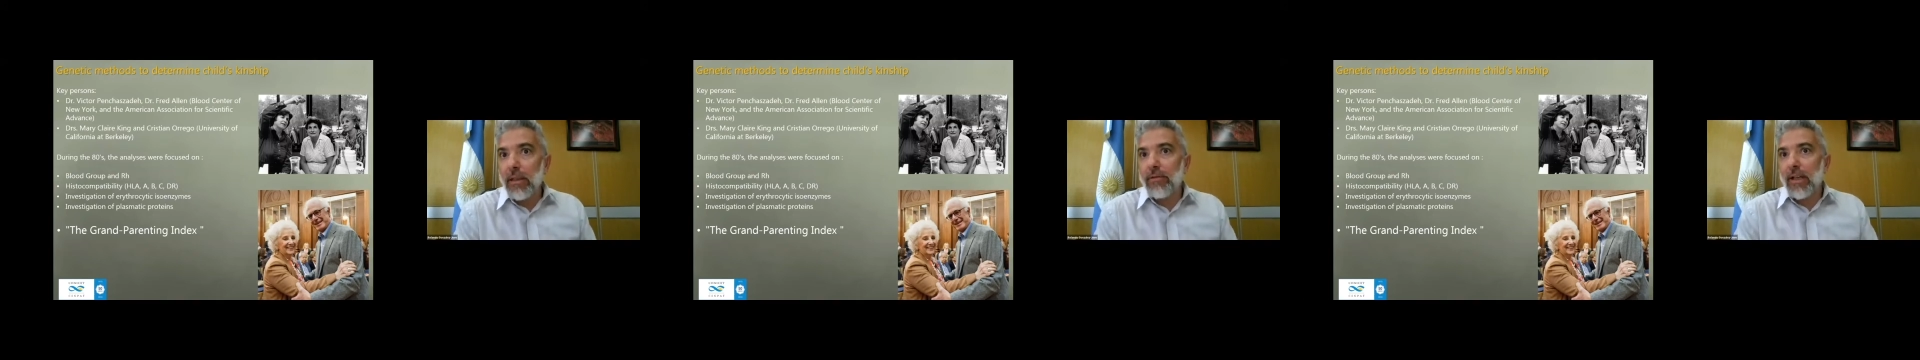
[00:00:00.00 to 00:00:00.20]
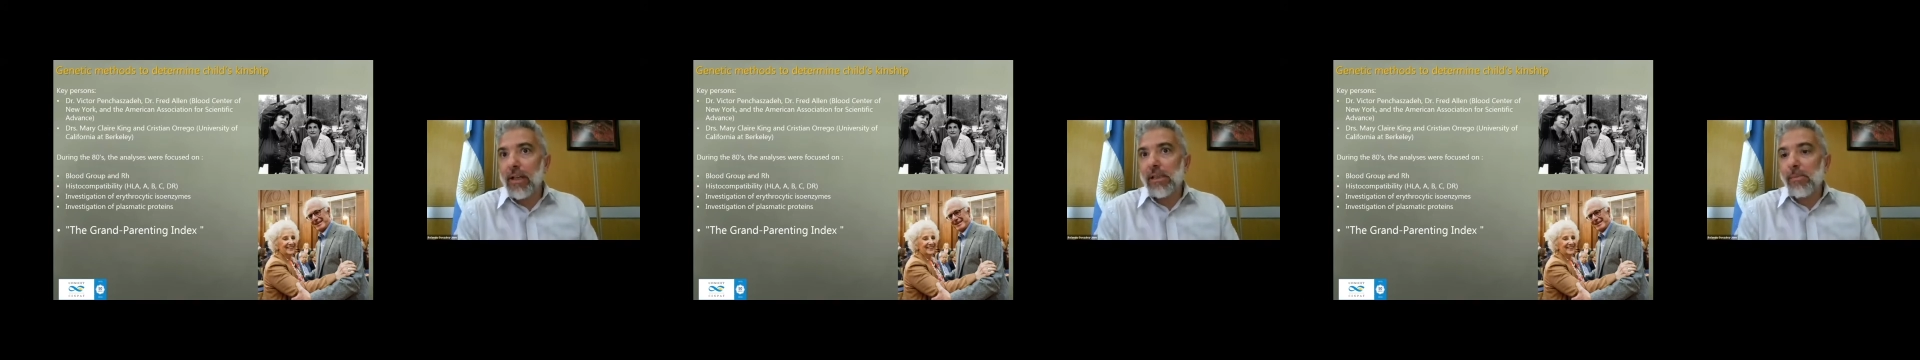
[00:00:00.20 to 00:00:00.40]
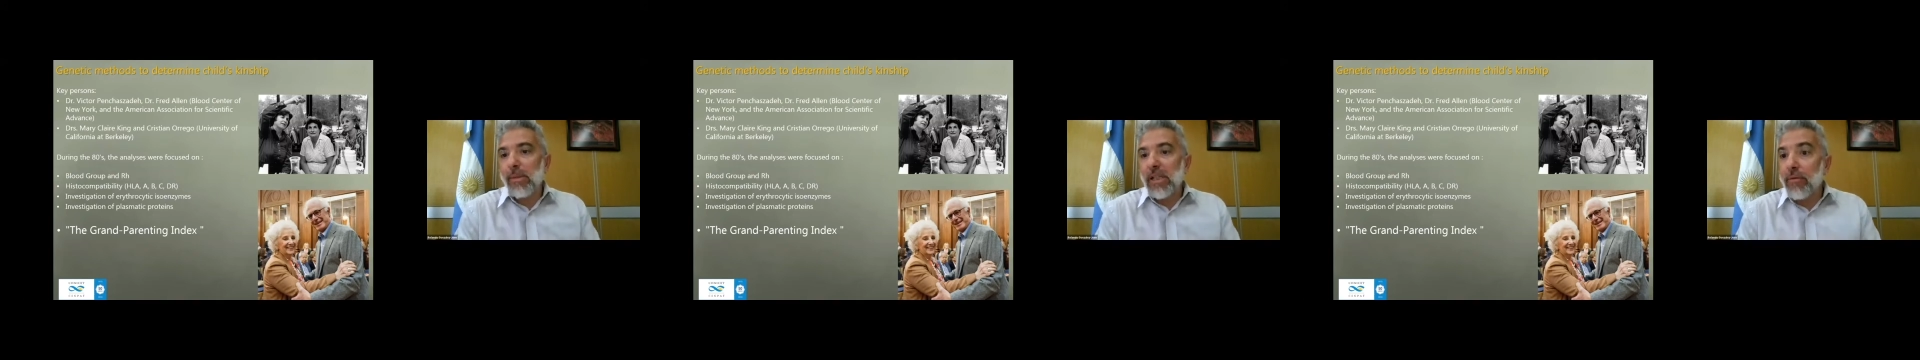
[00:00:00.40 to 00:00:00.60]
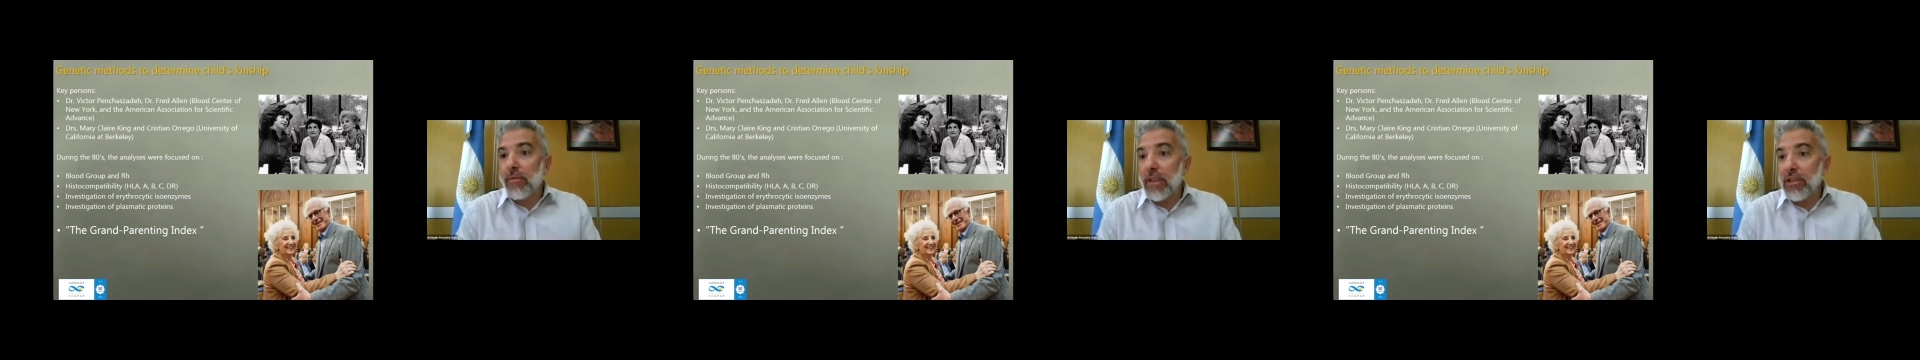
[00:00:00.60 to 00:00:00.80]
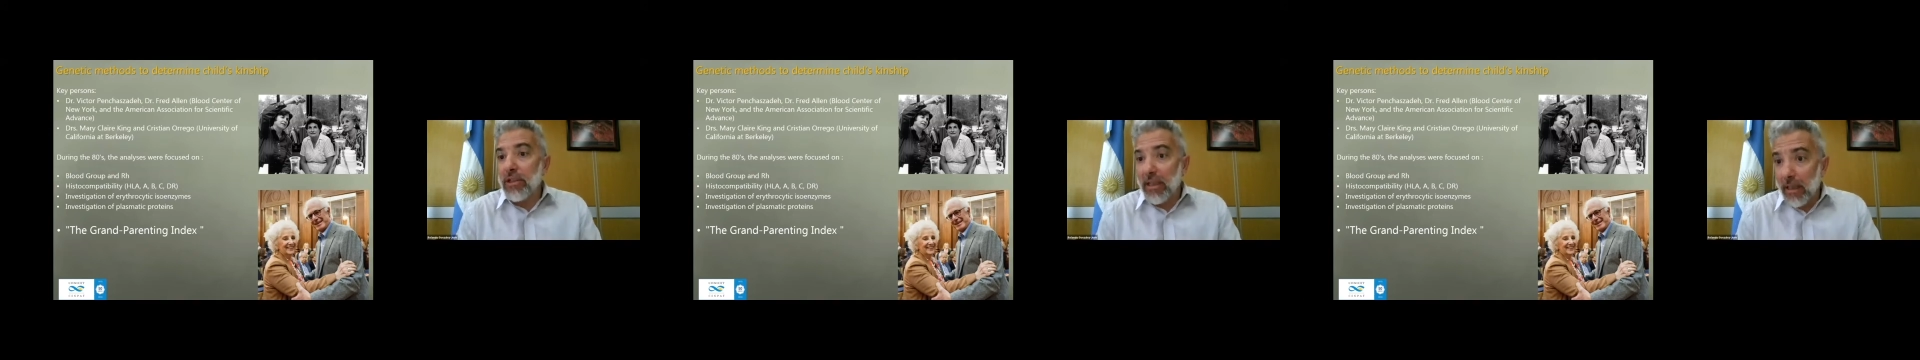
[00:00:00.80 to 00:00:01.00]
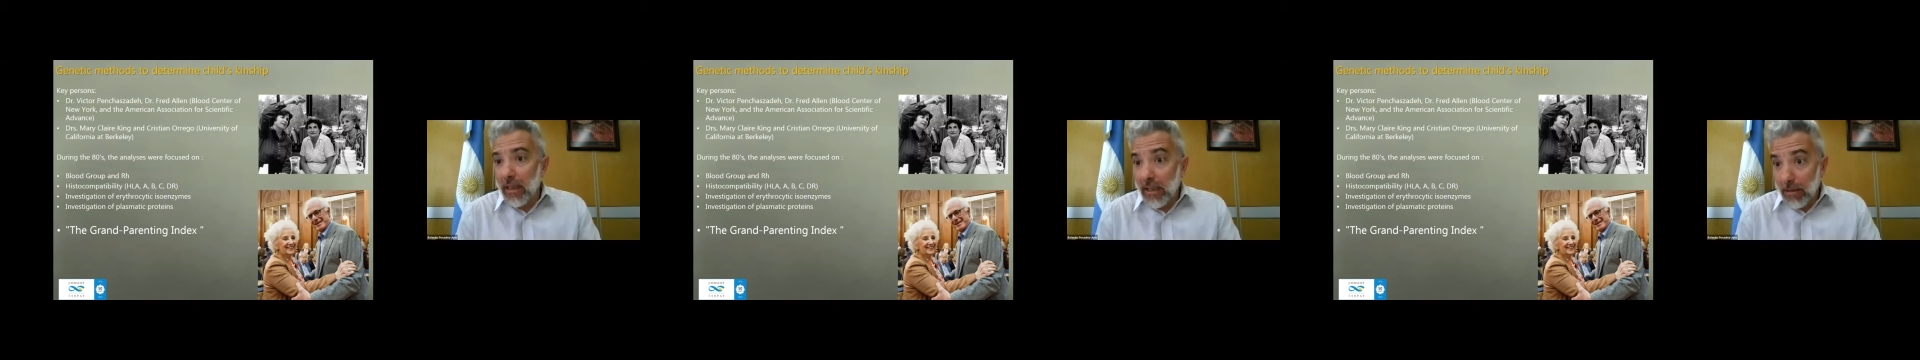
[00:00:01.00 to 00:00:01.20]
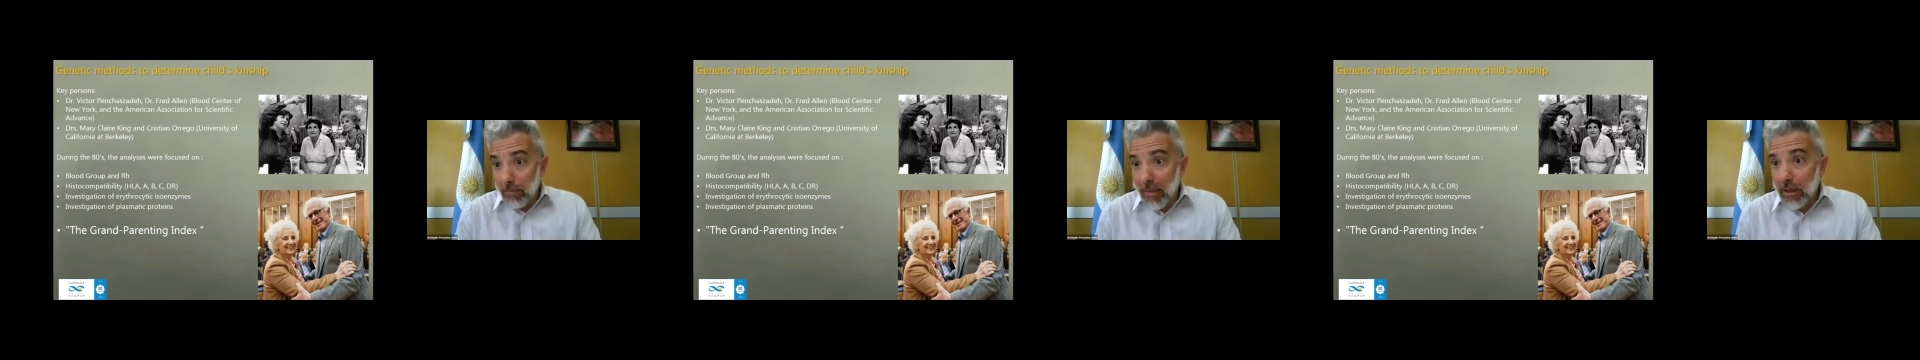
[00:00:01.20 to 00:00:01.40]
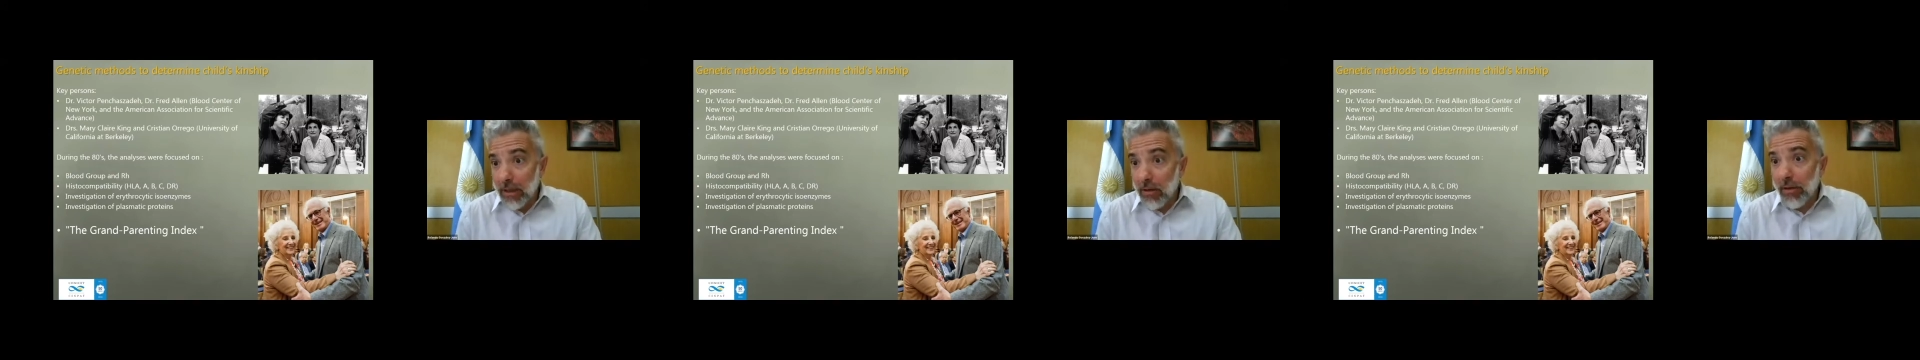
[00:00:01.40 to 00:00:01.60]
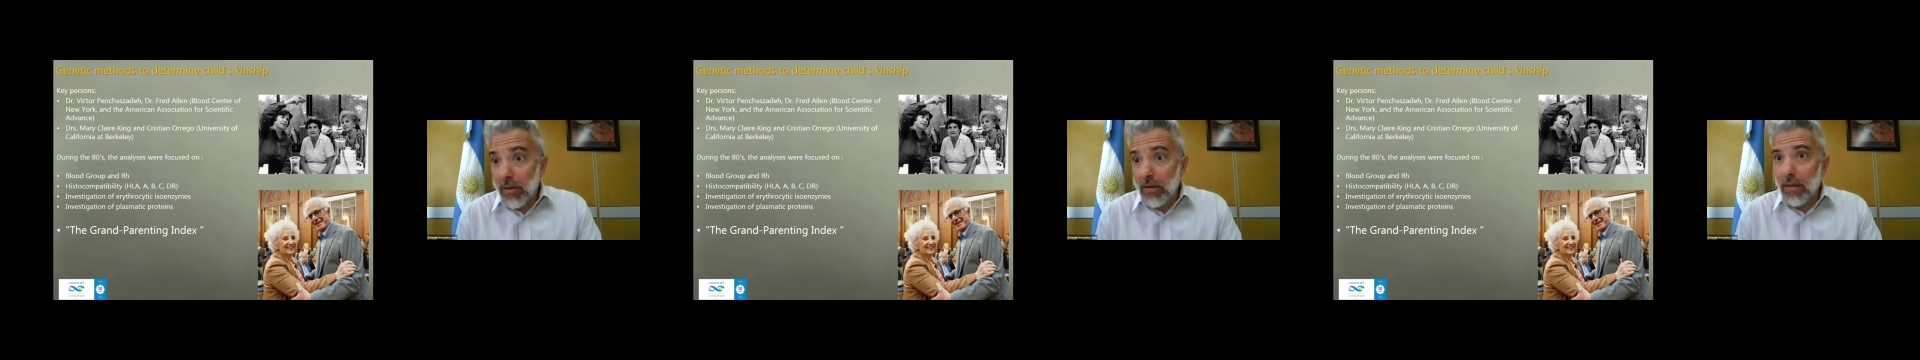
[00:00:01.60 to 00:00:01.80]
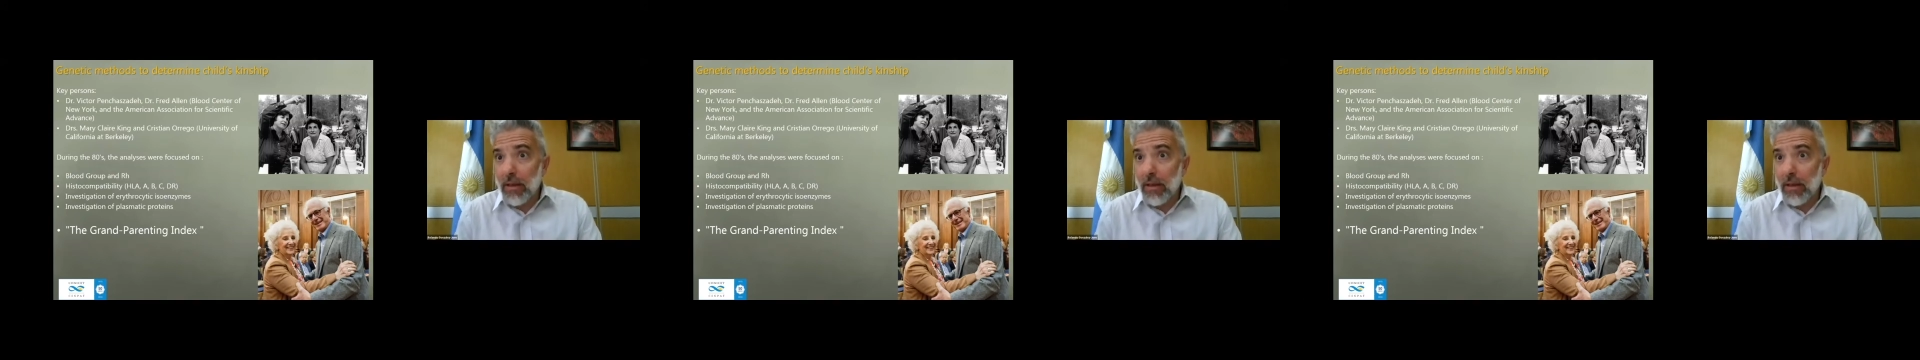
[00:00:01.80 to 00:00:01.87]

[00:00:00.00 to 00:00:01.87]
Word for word: if a specific genetic method